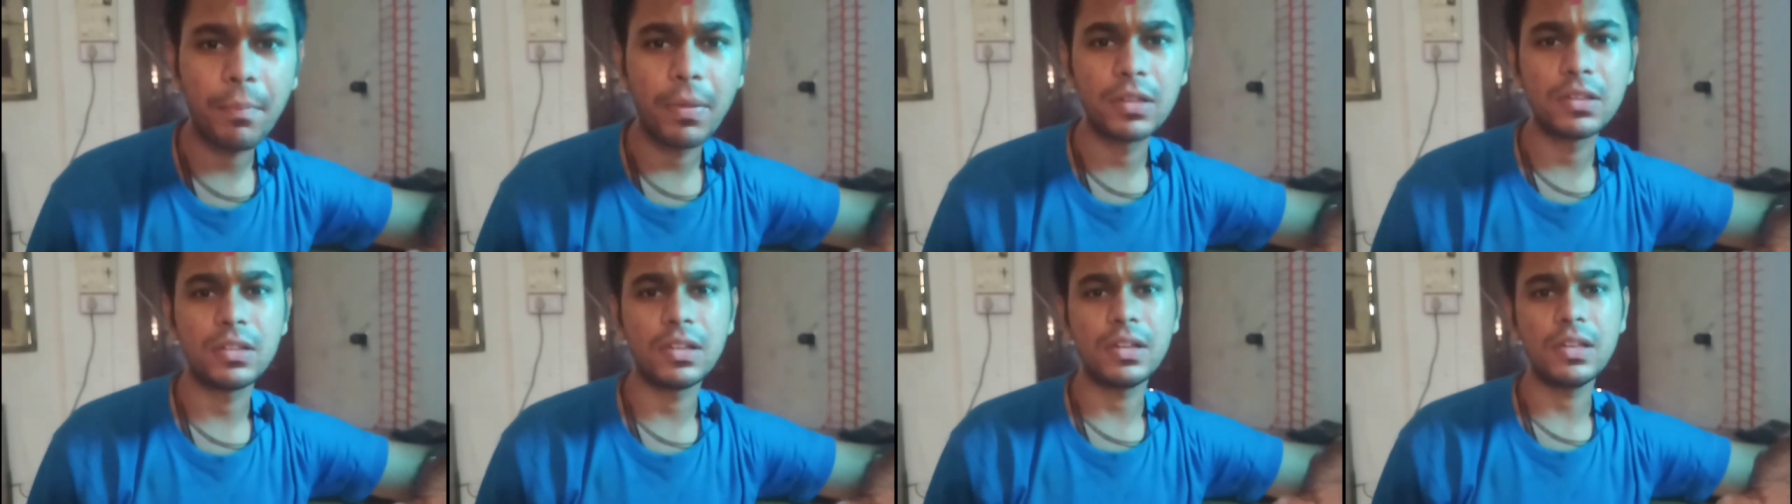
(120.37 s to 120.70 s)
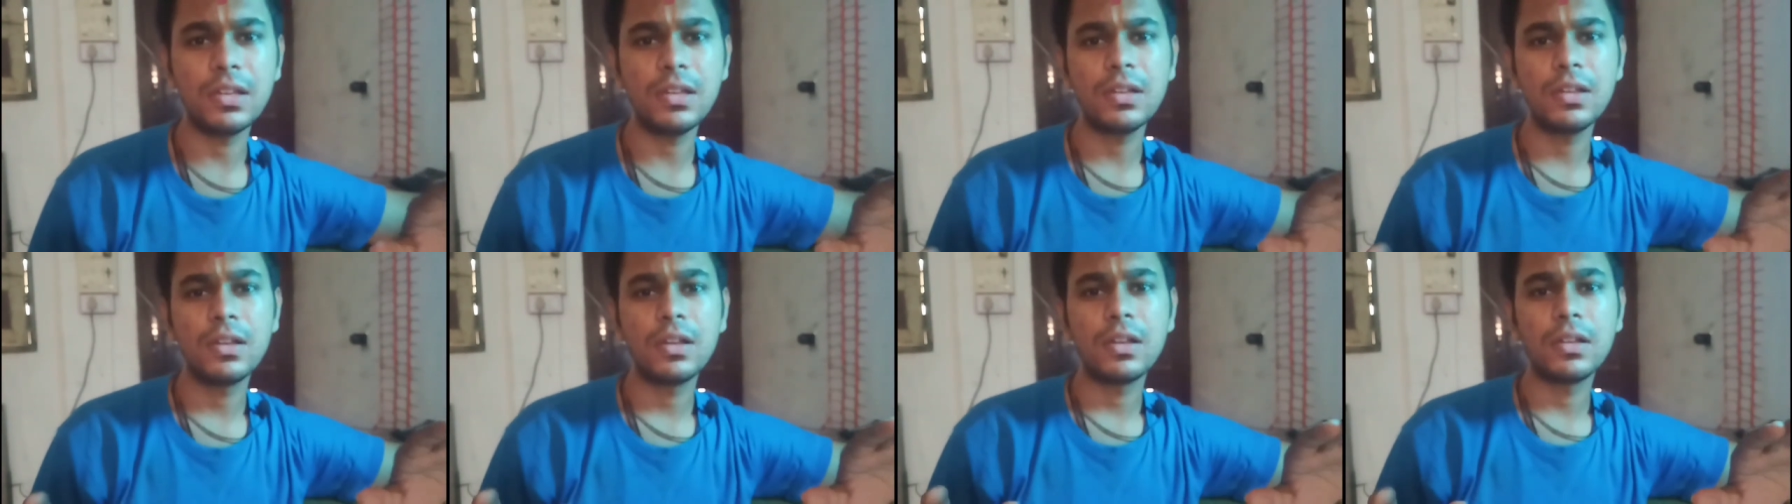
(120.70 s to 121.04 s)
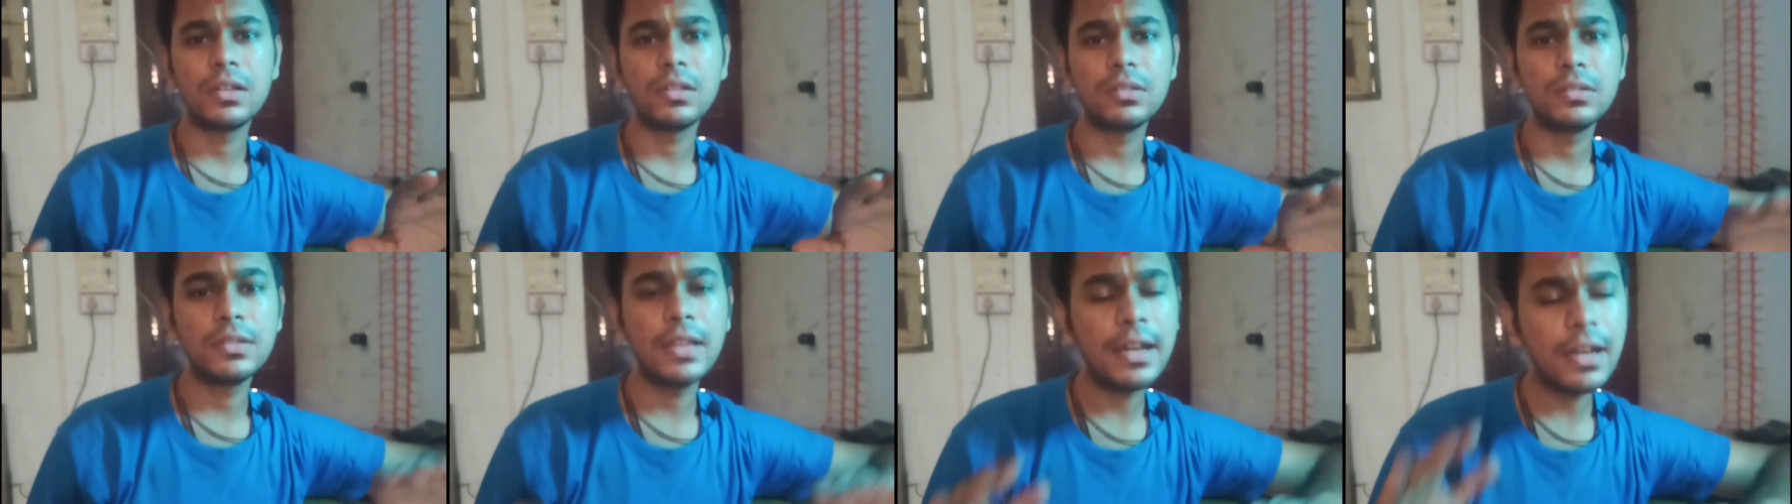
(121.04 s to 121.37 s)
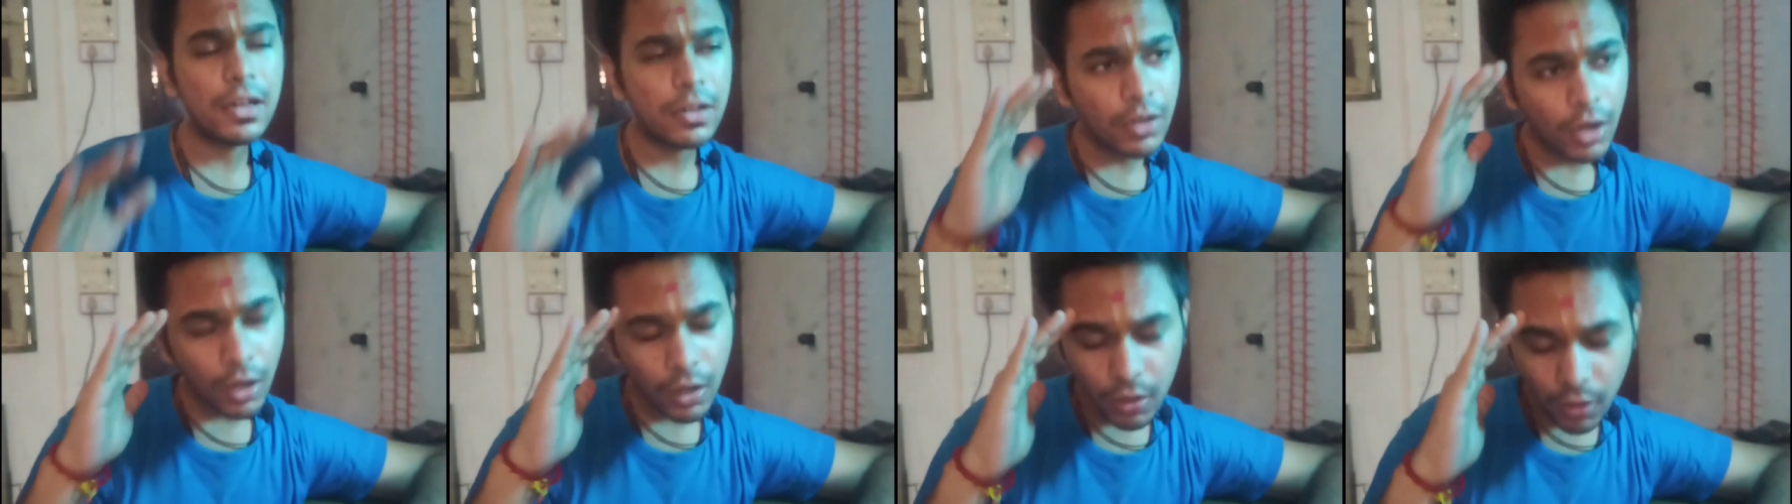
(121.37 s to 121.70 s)
Patri, then
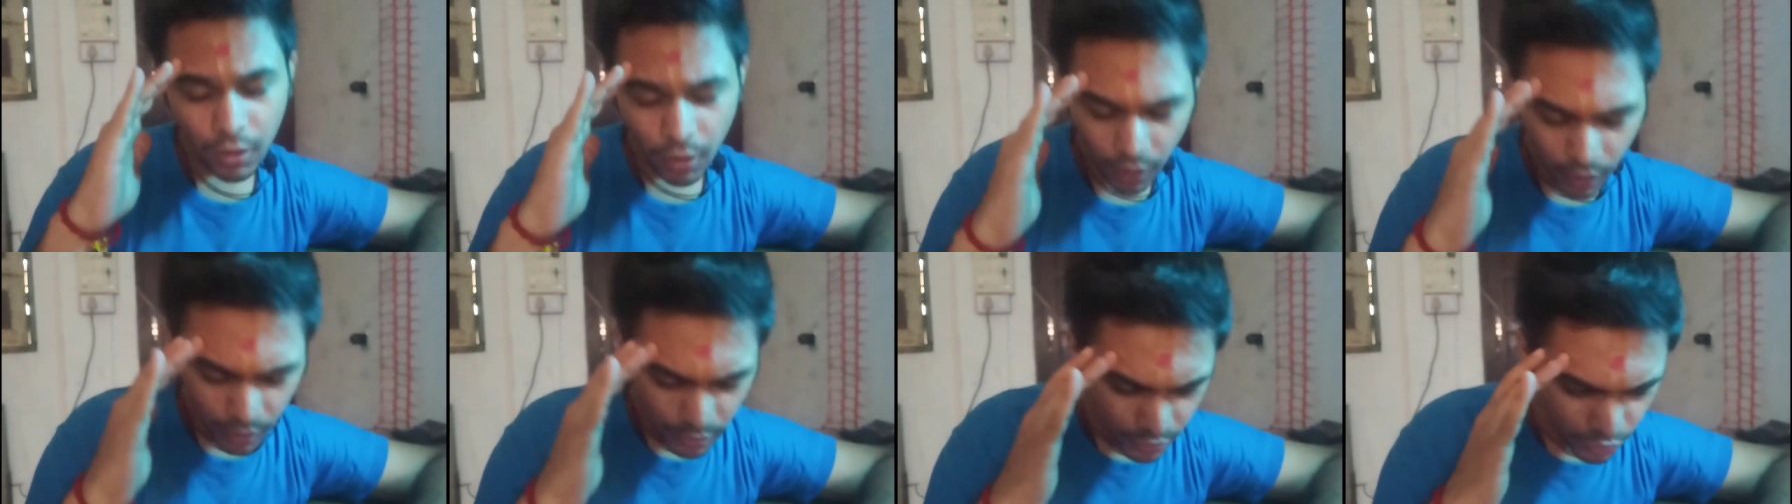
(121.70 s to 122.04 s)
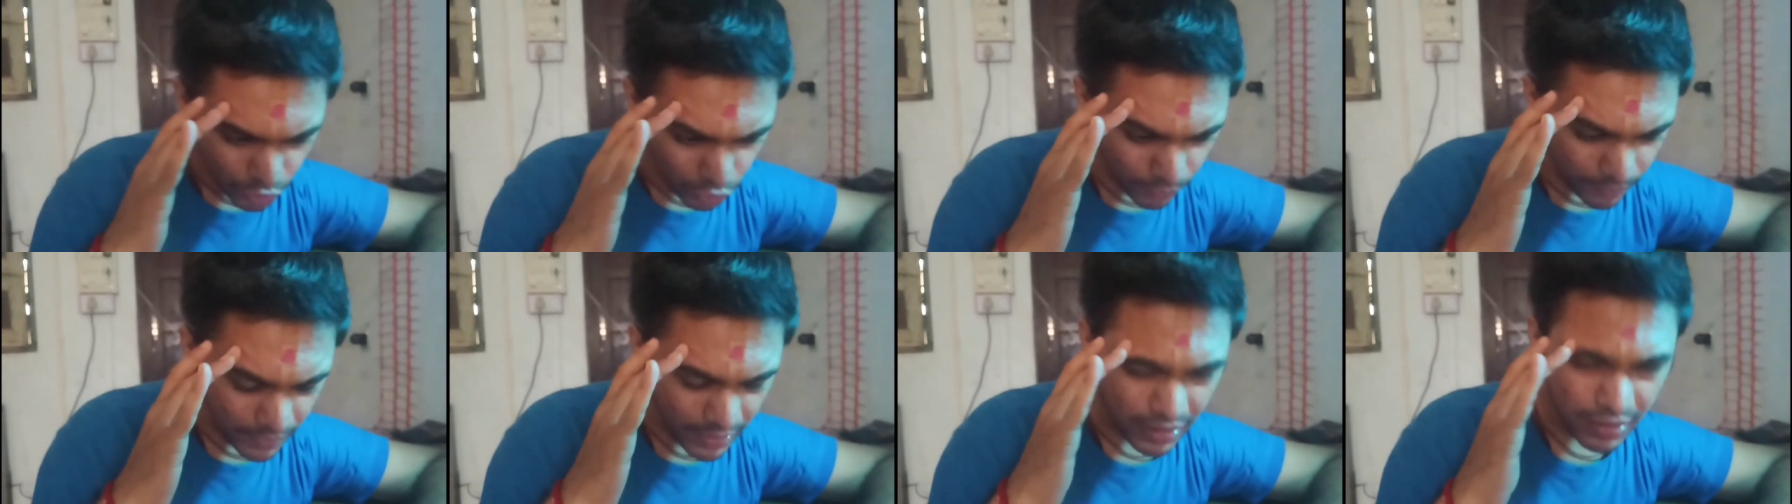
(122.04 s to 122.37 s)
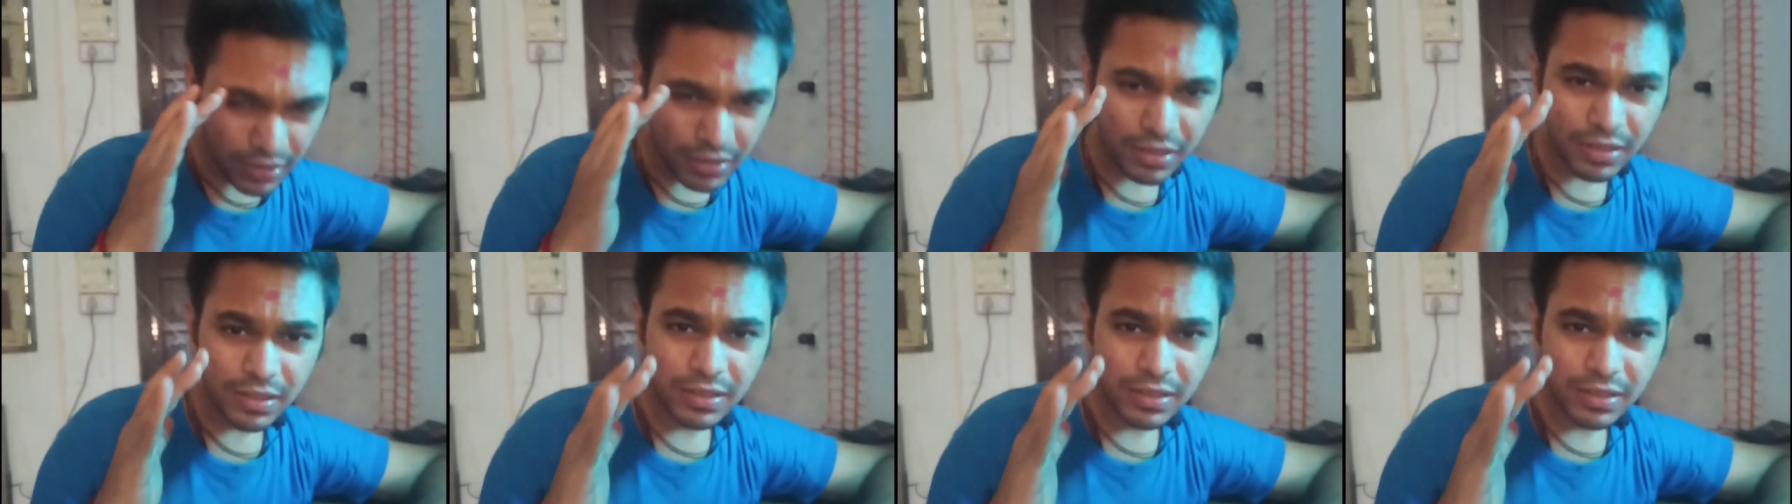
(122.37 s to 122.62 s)
it occurred to me